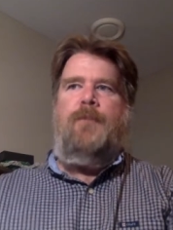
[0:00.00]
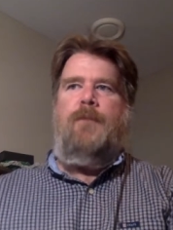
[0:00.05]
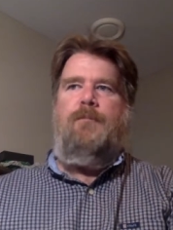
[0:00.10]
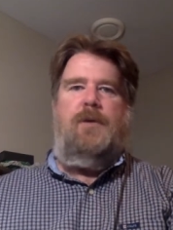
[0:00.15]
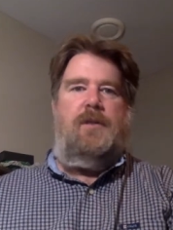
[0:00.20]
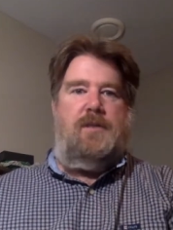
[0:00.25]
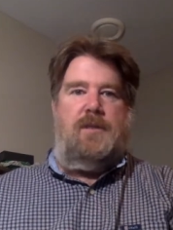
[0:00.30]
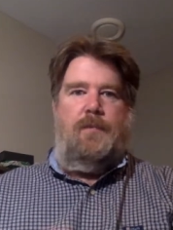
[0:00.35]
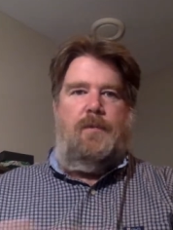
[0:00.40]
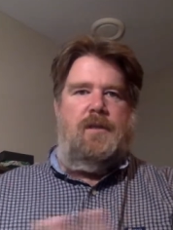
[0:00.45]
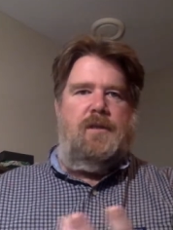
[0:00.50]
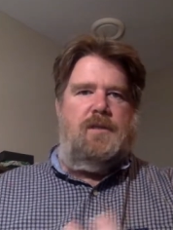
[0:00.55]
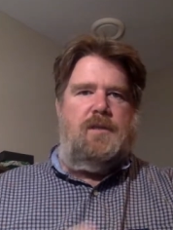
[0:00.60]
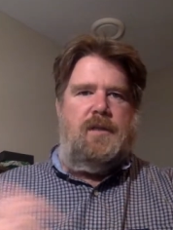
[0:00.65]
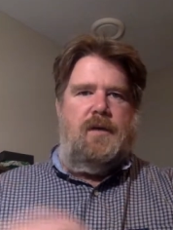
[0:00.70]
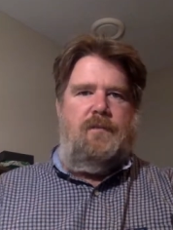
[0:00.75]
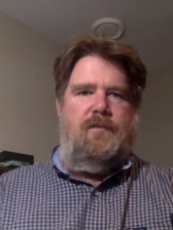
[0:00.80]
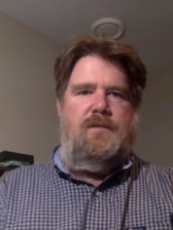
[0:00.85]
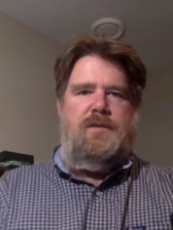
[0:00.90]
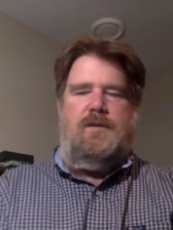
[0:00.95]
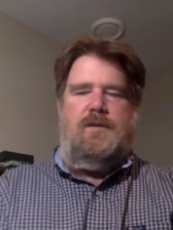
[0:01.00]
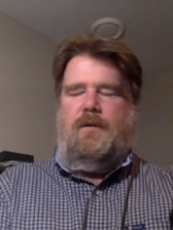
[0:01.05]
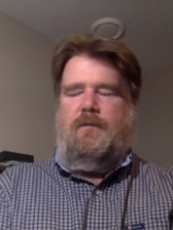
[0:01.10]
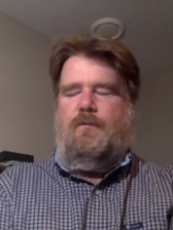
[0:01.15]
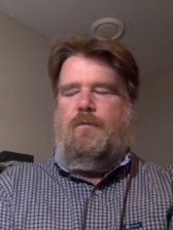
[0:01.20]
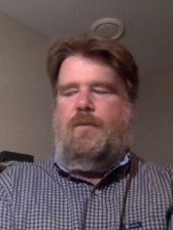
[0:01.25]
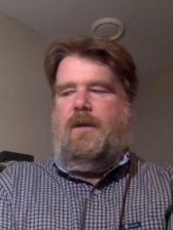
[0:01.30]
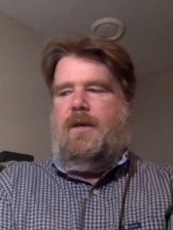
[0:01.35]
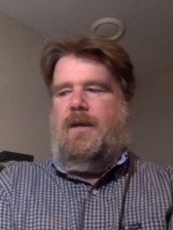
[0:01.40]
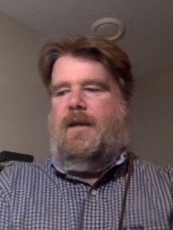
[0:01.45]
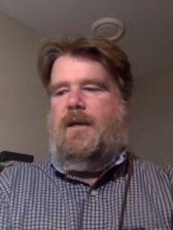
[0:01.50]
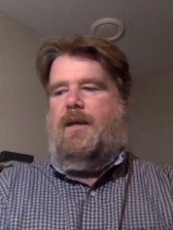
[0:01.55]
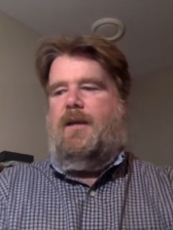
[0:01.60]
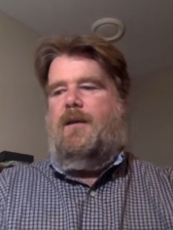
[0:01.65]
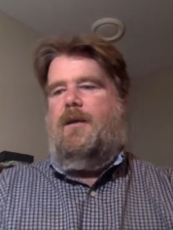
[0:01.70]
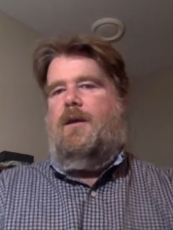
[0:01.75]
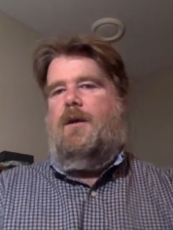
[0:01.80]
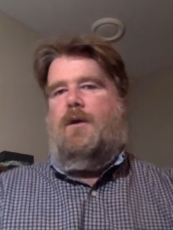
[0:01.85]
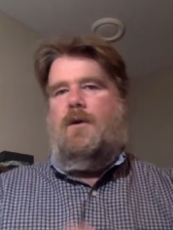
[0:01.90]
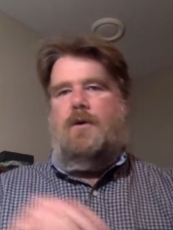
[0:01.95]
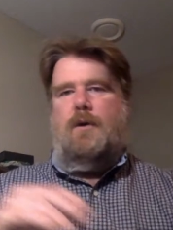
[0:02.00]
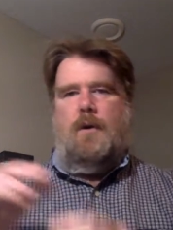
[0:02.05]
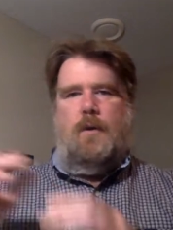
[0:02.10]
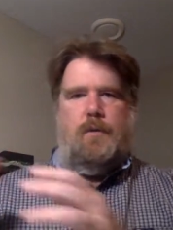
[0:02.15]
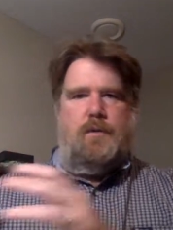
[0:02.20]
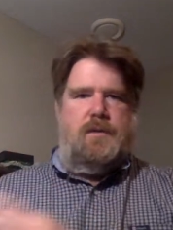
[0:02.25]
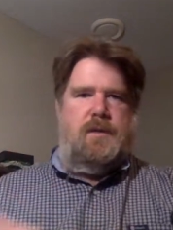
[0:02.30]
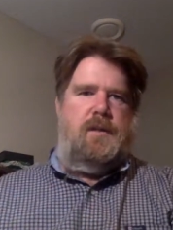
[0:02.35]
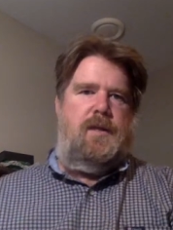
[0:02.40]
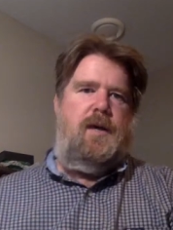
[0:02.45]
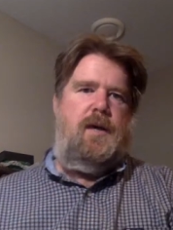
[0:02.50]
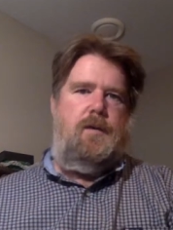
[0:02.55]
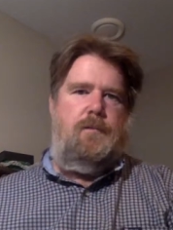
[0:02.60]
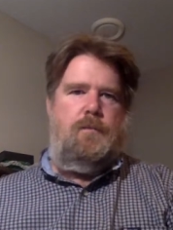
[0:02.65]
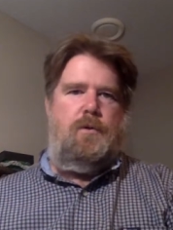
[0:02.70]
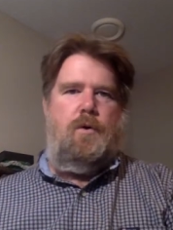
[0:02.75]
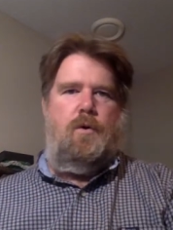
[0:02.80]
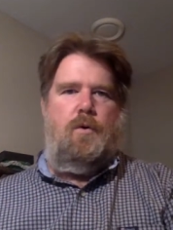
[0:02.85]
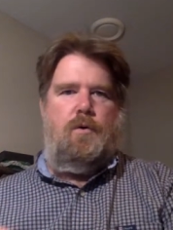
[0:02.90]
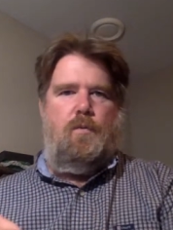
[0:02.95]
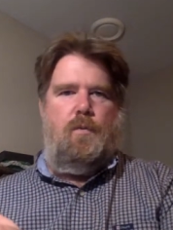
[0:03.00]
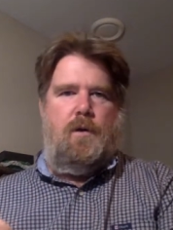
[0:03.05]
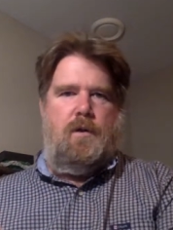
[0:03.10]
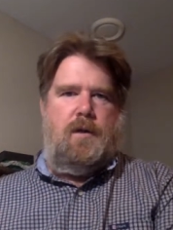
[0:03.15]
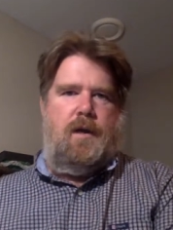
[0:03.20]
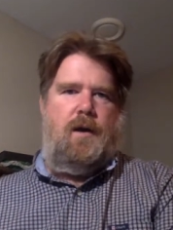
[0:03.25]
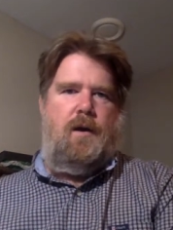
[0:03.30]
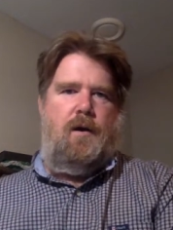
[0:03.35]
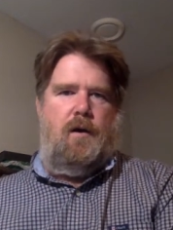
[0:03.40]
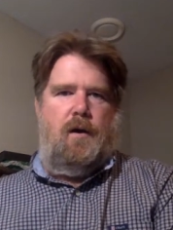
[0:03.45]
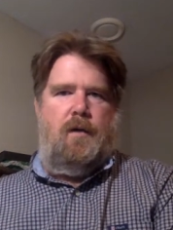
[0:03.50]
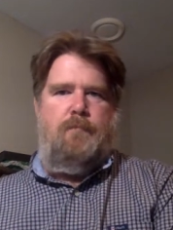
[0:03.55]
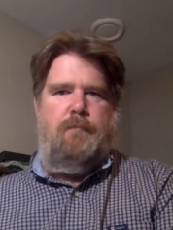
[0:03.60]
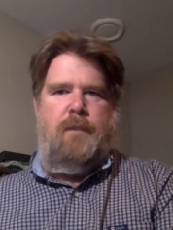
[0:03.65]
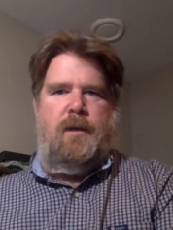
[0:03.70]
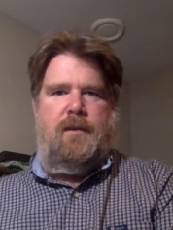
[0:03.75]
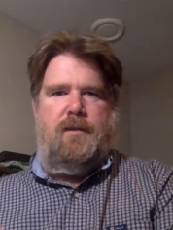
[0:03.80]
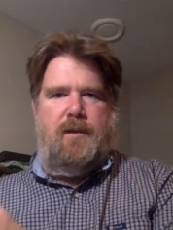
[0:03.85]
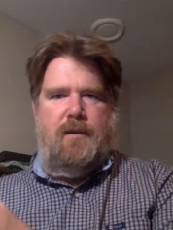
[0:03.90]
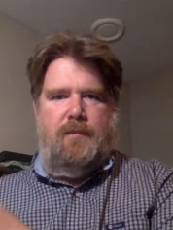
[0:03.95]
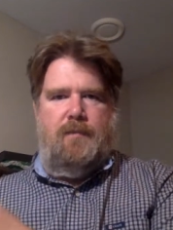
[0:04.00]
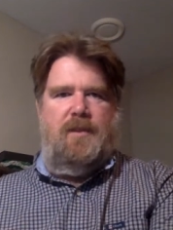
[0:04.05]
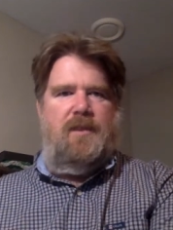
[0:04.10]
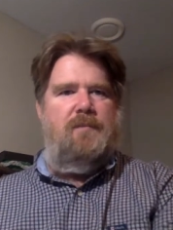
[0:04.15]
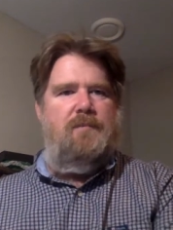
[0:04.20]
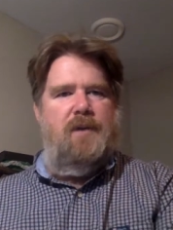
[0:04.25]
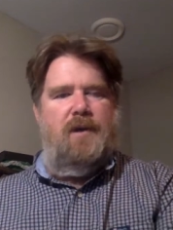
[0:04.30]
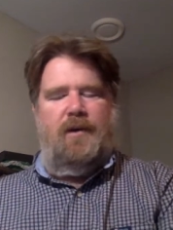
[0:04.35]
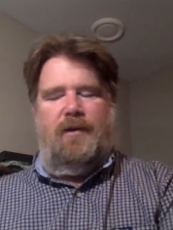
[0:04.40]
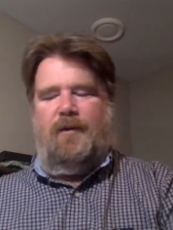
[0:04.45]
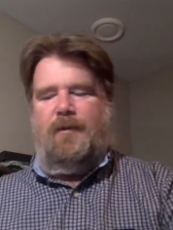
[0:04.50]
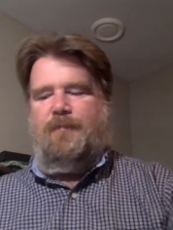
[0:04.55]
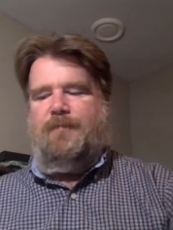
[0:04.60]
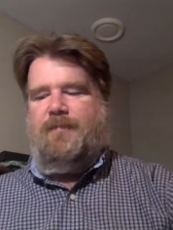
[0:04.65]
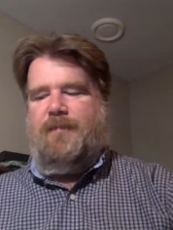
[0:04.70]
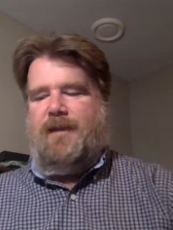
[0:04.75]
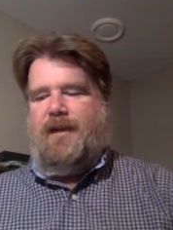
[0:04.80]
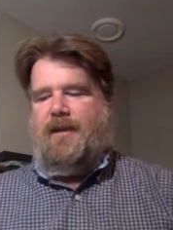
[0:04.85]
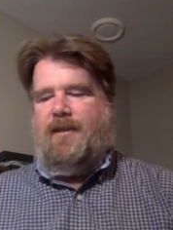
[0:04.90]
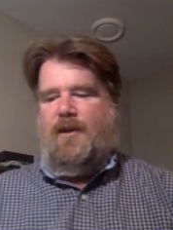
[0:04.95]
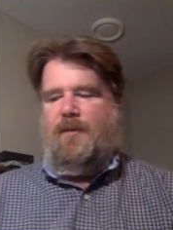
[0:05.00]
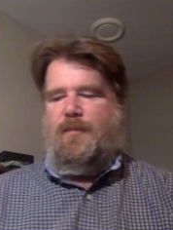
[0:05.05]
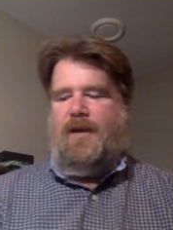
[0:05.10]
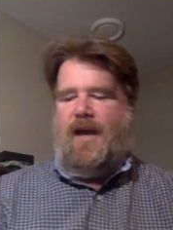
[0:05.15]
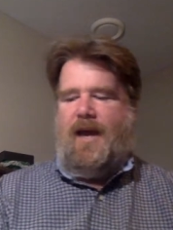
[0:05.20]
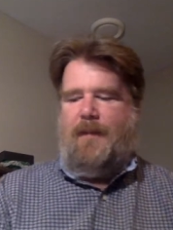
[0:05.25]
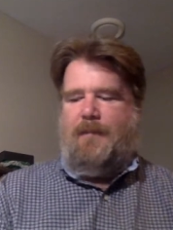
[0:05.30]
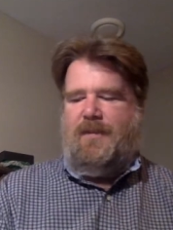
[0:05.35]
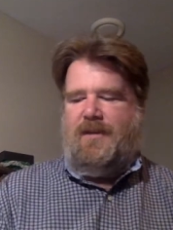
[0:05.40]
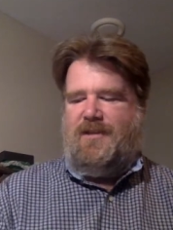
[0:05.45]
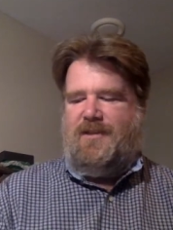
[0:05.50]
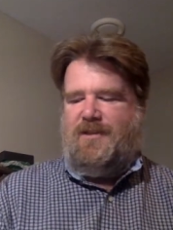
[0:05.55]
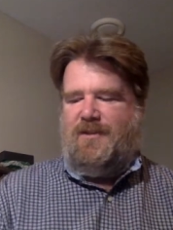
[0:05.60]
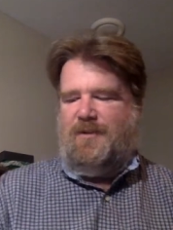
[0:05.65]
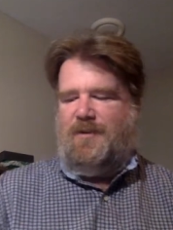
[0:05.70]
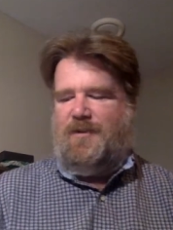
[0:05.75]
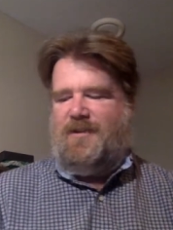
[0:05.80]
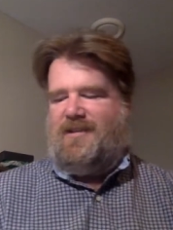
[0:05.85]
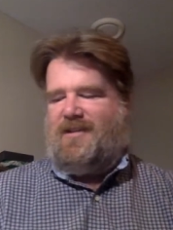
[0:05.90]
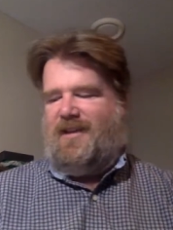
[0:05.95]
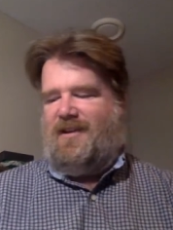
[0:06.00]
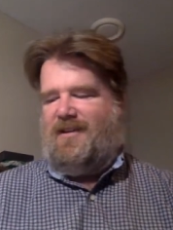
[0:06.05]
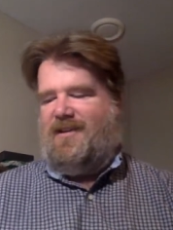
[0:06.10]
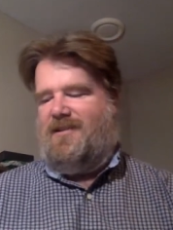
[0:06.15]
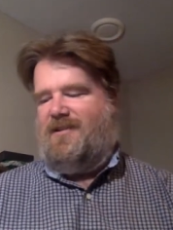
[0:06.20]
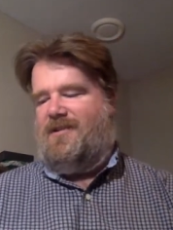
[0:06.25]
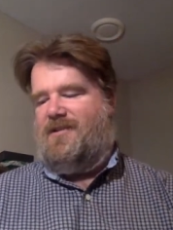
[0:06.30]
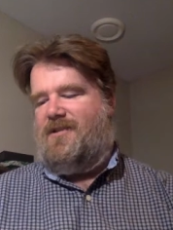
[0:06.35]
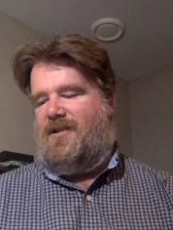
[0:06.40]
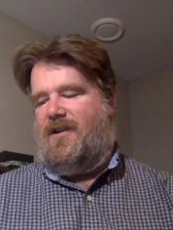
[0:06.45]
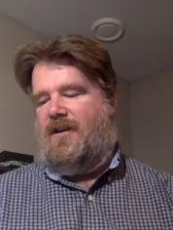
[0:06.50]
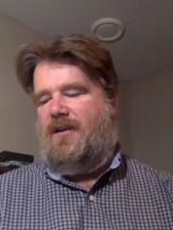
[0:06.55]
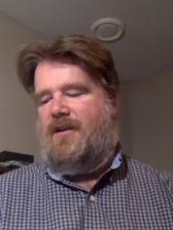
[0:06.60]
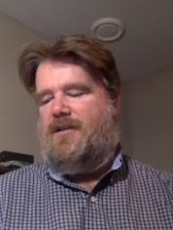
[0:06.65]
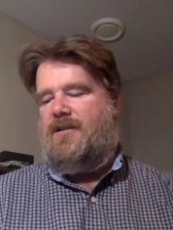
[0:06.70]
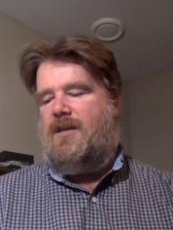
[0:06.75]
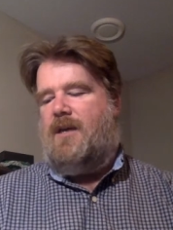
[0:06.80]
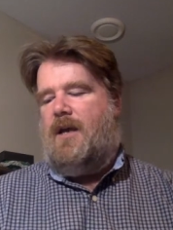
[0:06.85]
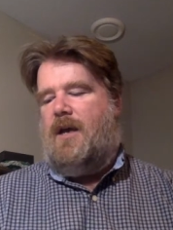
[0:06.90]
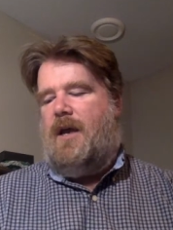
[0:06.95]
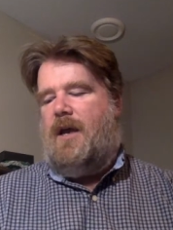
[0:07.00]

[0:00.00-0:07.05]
But some of this stuff is stuff we need. Go to them, go to where they are, meet them in the middle, and they'll be happy to sell you these goods.